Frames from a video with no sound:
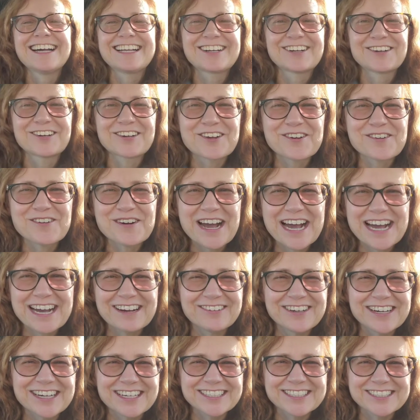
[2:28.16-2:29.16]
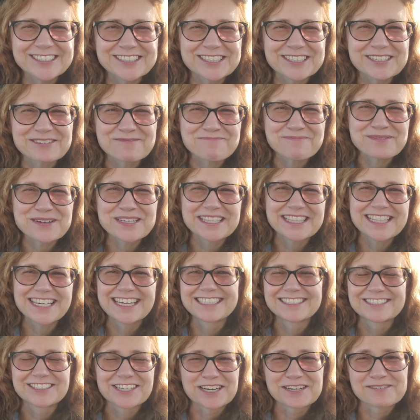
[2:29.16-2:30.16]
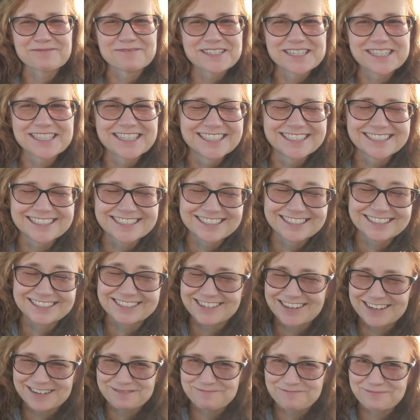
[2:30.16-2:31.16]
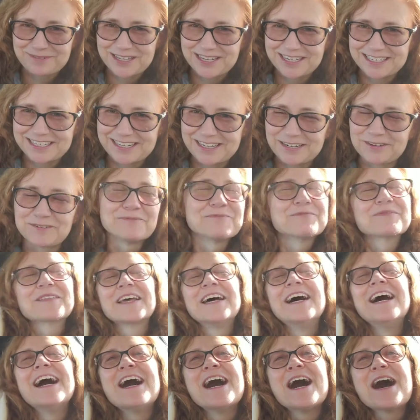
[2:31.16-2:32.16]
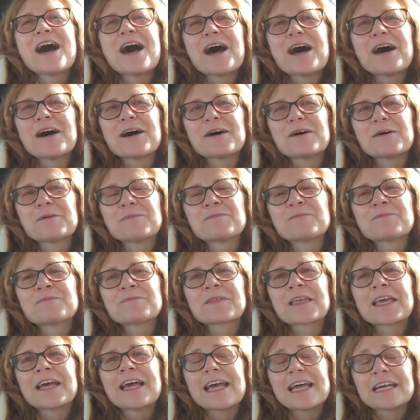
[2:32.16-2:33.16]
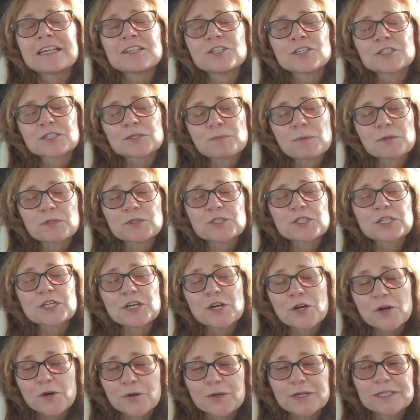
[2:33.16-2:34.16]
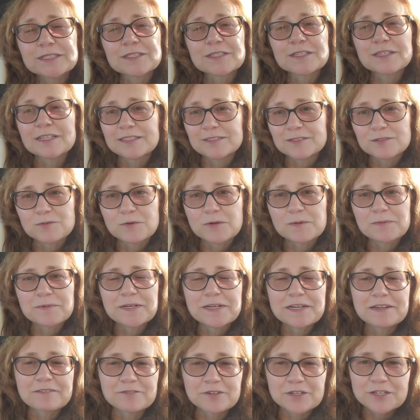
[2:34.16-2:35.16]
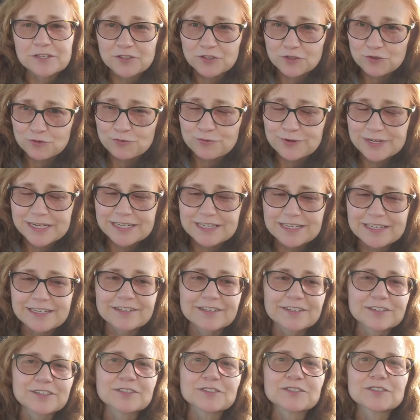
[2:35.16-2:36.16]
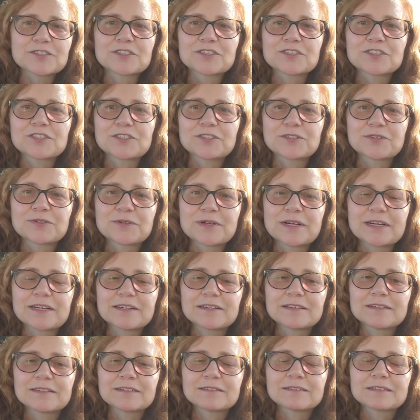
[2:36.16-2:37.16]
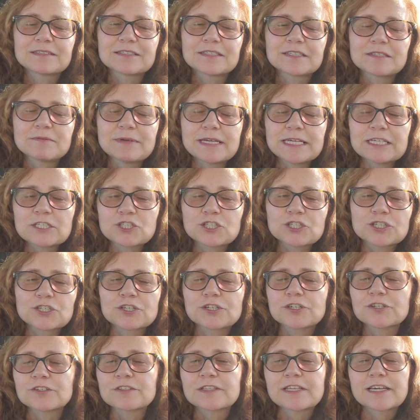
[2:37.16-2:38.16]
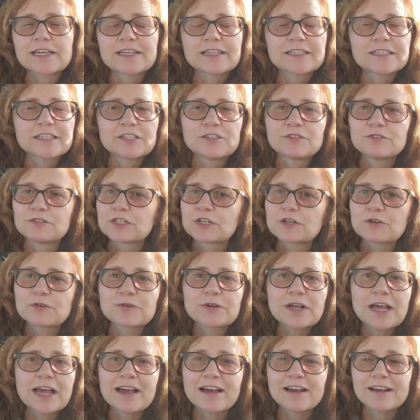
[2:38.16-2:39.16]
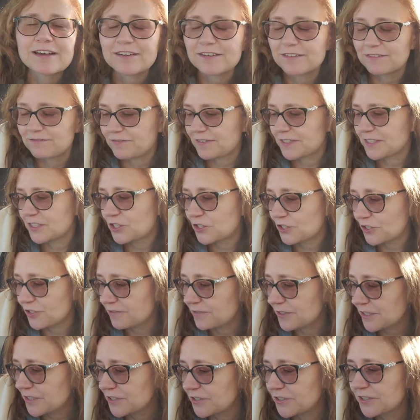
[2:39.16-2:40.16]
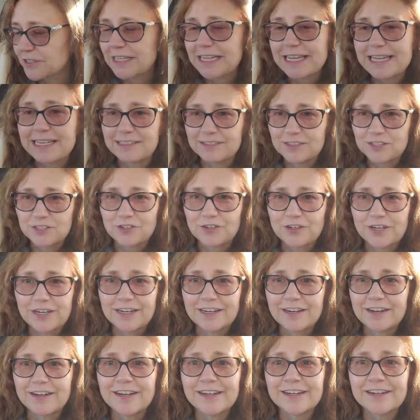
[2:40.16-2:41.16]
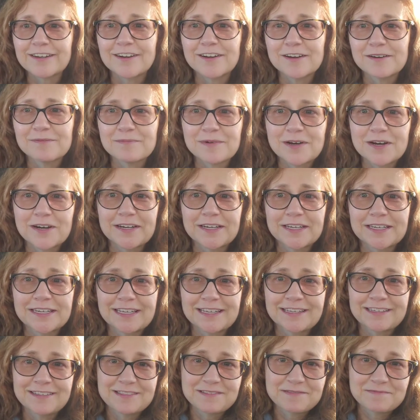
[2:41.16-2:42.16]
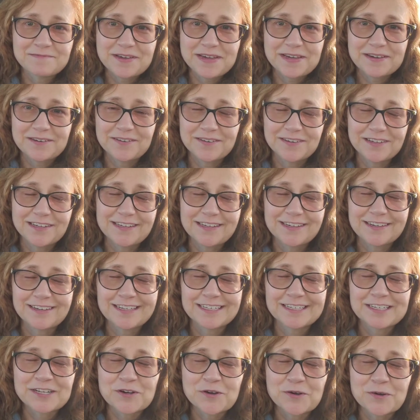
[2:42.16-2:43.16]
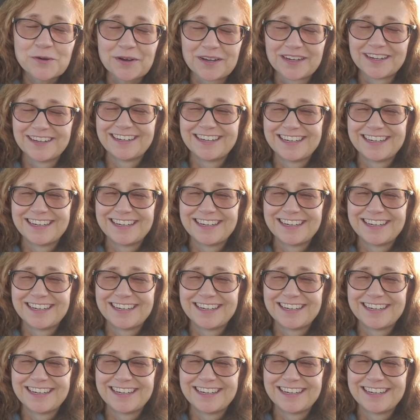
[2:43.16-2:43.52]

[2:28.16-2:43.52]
I don't know how else to put that, gentlemen. This does not apply to you. Um, and you're supposed to go as a, as a woman every three years to uh, to make sure that you don't have cervical cancer. And I got mine in the mail, and I know